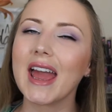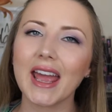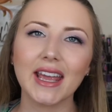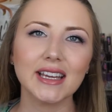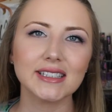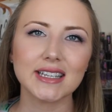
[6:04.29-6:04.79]

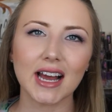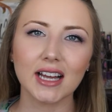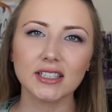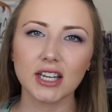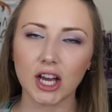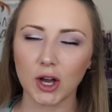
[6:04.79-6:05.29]
And
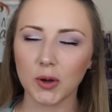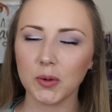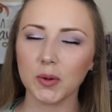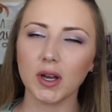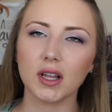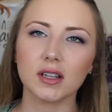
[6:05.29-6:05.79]
I
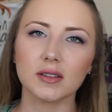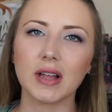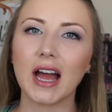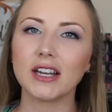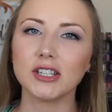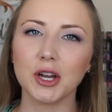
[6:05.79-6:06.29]
know, uh,
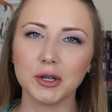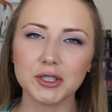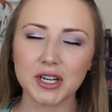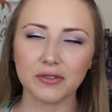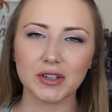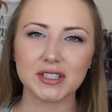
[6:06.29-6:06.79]
I know
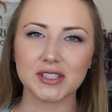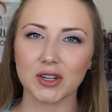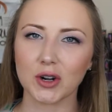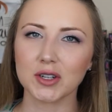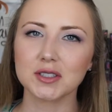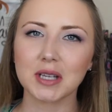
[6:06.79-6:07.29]
Jeffree
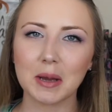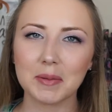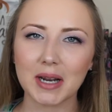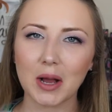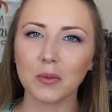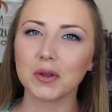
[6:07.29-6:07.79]
Star's
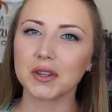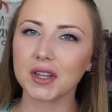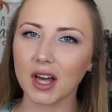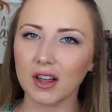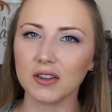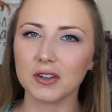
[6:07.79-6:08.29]
coming out with
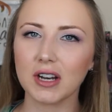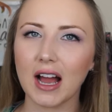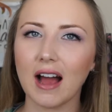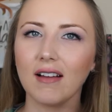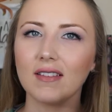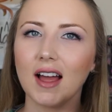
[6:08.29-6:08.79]
colored
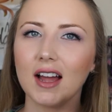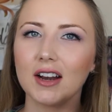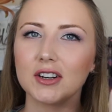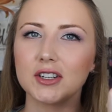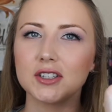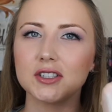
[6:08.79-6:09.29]

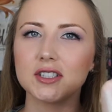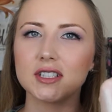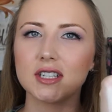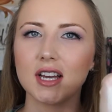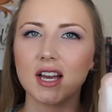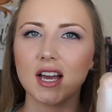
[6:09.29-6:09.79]
highlighters.
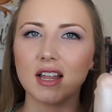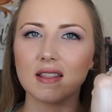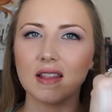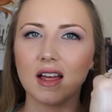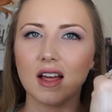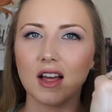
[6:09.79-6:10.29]

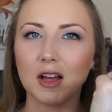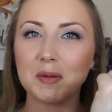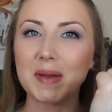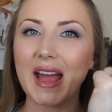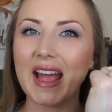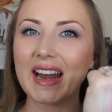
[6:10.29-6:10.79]
Um,
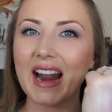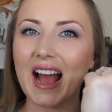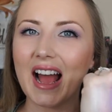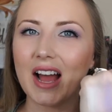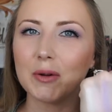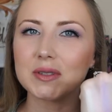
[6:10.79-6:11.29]
and
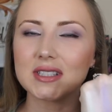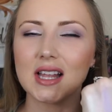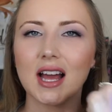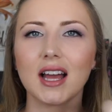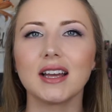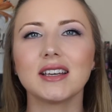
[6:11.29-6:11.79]
I was
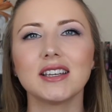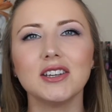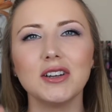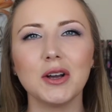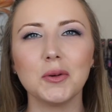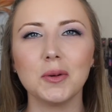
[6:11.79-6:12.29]
like, you
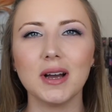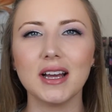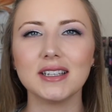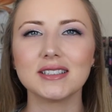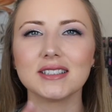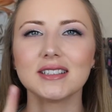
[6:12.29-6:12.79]
know
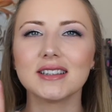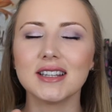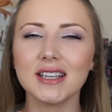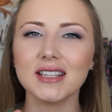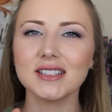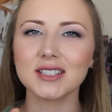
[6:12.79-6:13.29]
what?
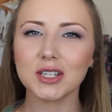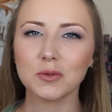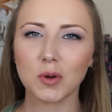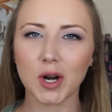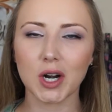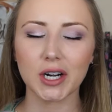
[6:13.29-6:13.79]
These could
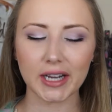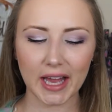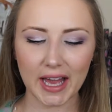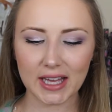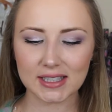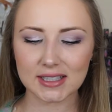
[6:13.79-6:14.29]
work
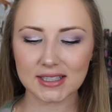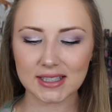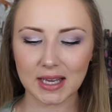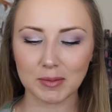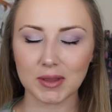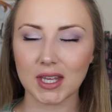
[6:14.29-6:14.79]
as the
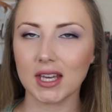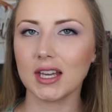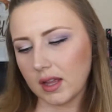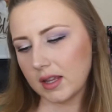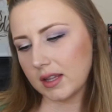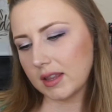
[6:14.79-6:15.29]
same
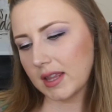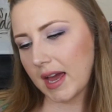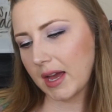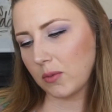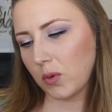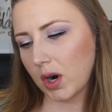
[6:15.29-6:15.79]
thing.
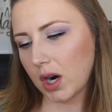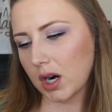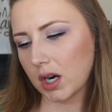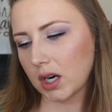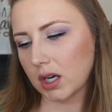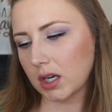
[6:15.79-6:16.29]
They
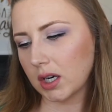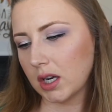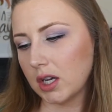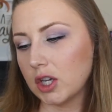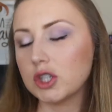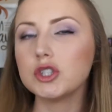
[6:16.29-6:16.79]
were
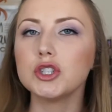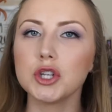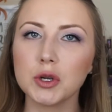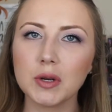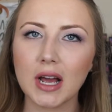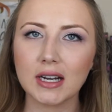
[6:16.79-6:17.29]

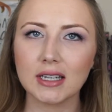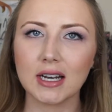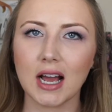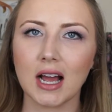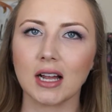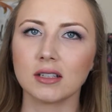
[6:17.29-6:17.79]

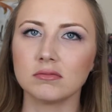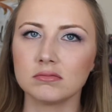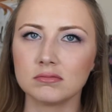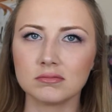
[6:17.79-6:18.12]
$2.99.